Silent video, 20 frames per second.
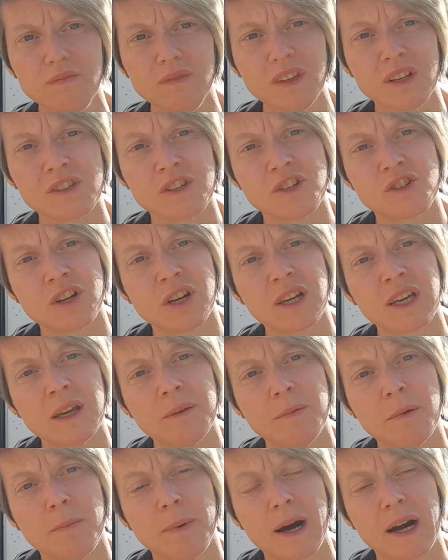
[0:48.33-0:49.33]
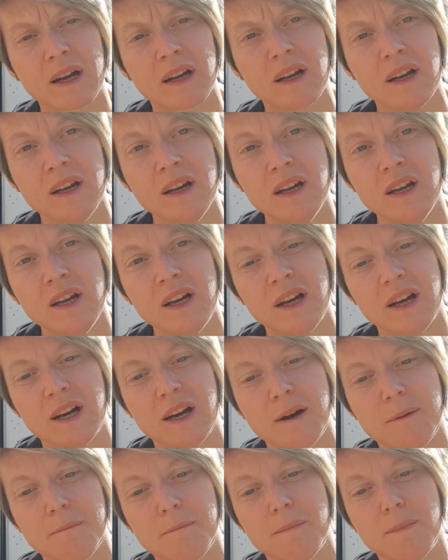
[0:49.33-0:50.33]
So you're trying to keep your back
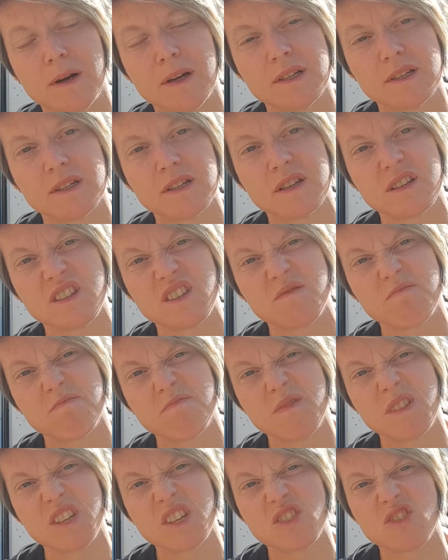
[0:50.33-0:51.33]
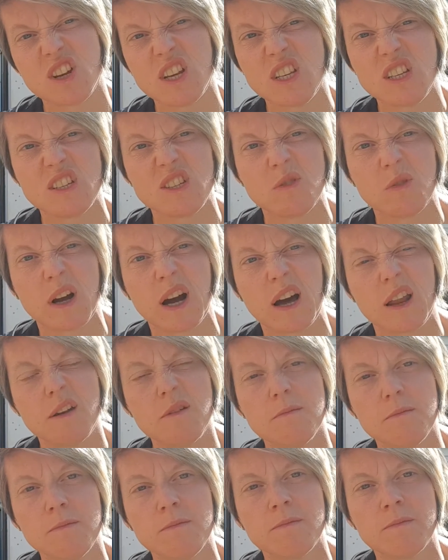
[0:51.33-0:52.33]
as straight as you
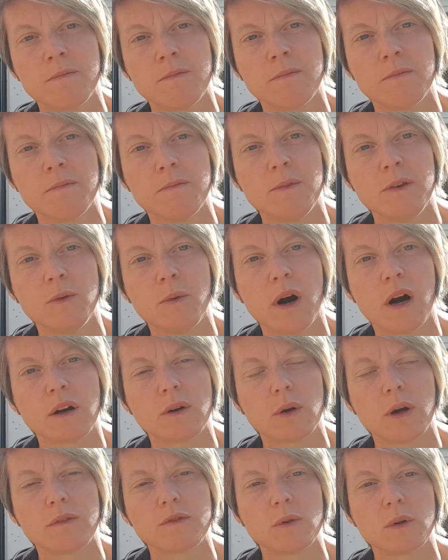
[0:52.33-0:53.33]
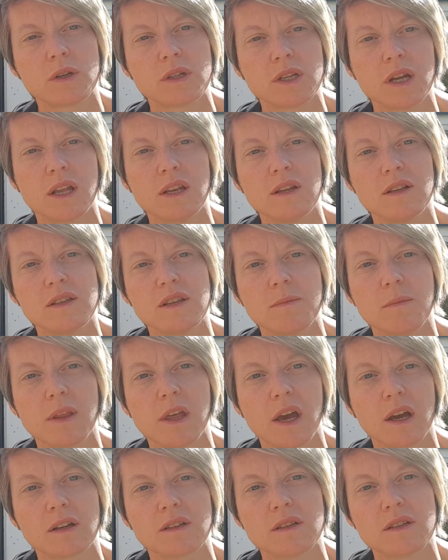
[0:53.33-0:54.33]
can. You are going to have to extend in some of the
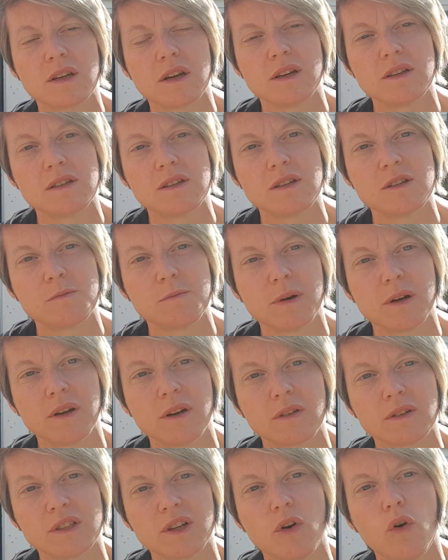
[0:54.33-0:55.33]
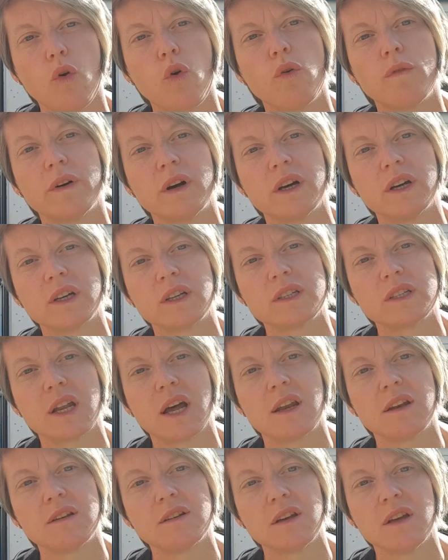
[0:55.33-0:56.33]
exercises, but not to
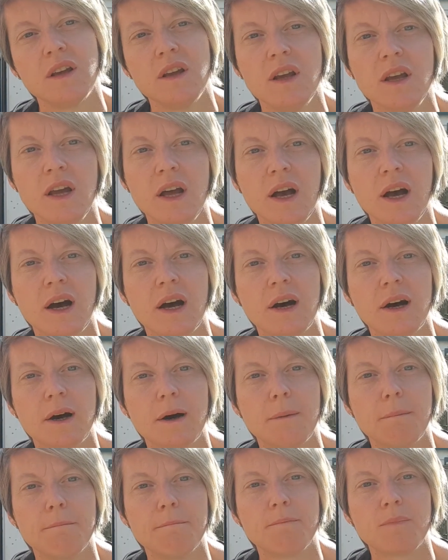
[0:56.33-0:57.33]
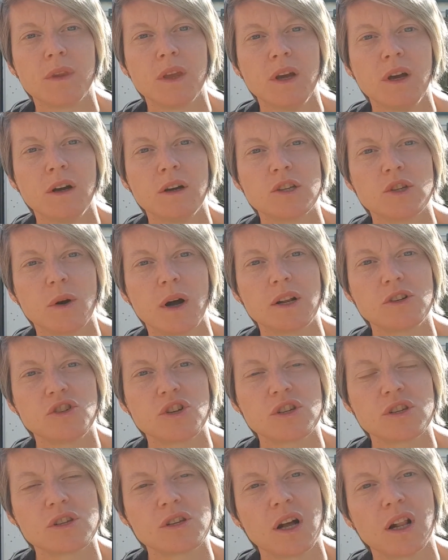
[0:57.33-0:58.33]
overextend. So
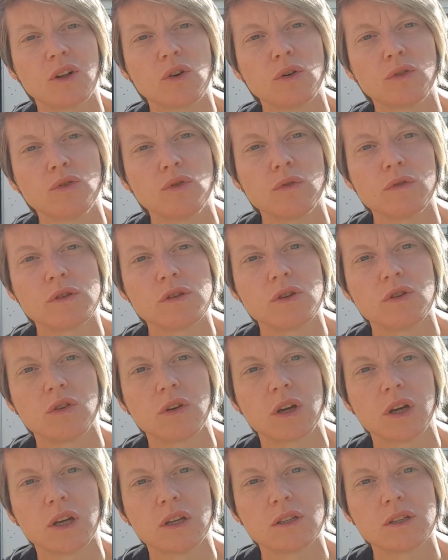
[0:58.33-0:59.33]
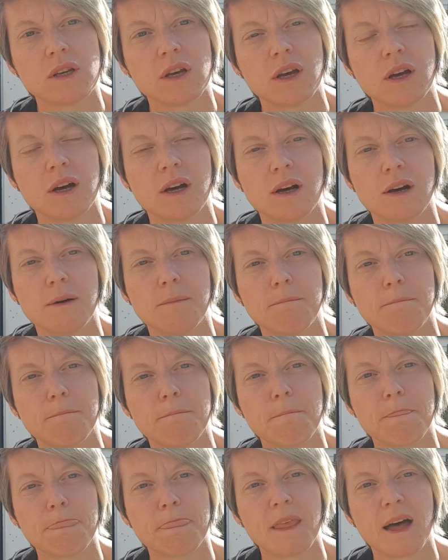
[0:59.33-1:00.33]
I'll go through the circuit
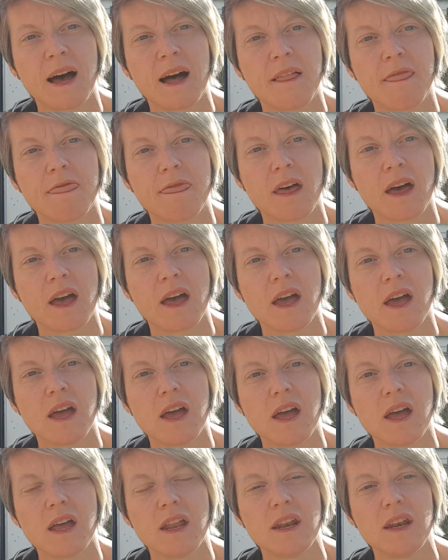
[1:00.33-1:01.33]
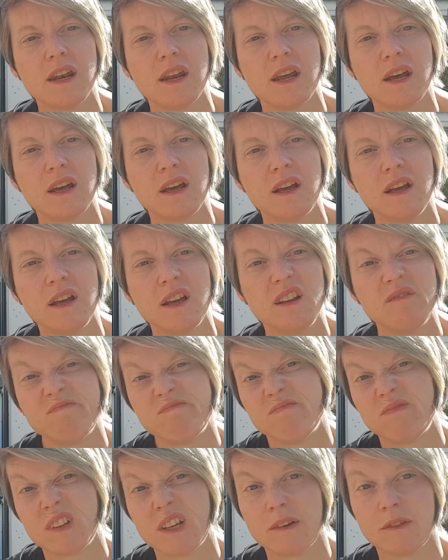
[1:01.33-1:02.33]
and then
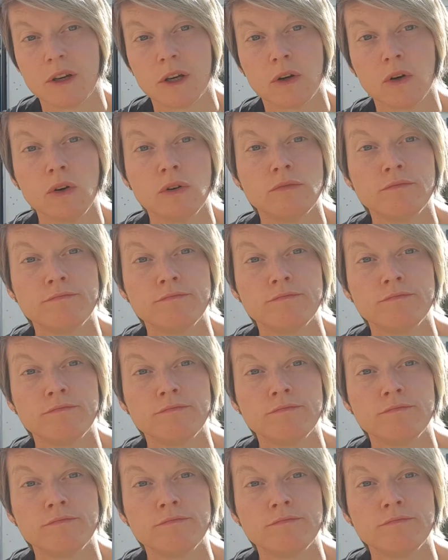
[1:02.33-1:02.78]
give it a go.